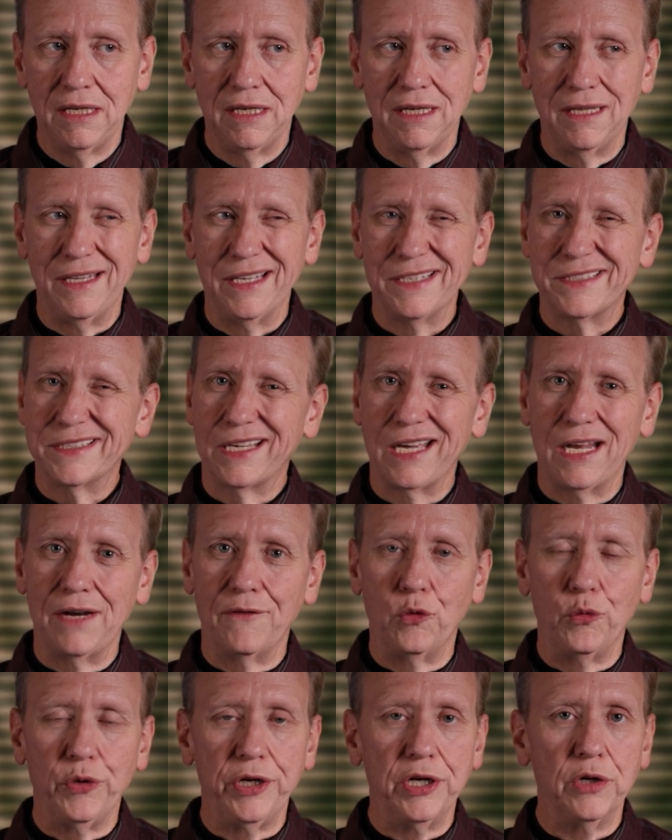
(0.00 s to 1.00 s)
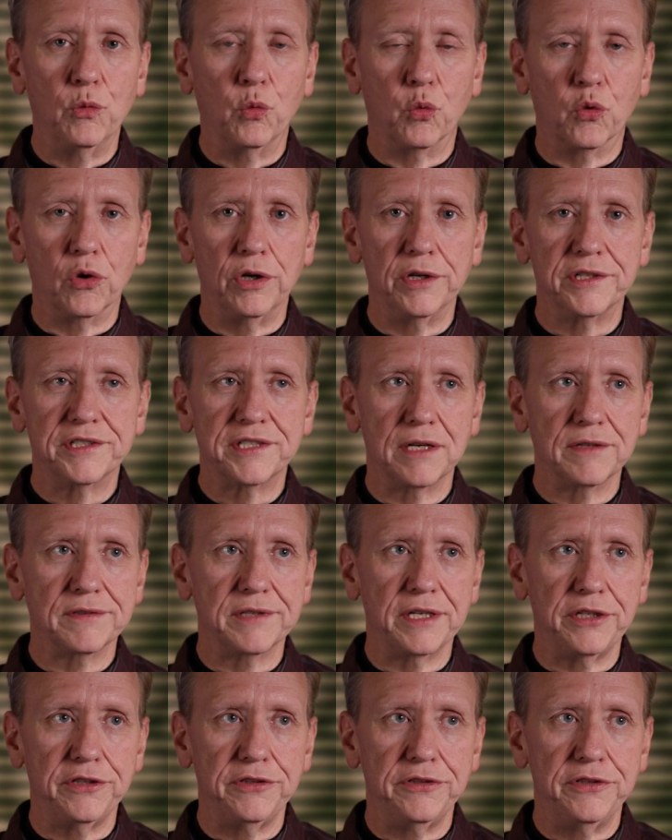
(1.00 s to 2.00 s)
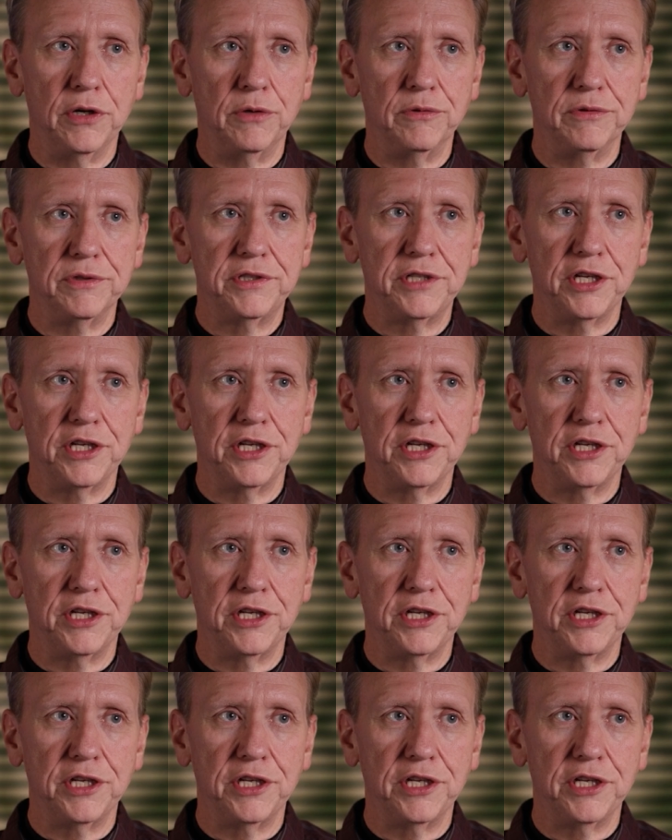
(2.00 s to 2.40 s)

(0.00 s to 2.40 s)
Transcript: And that's kind of a weird word. Sounds like don't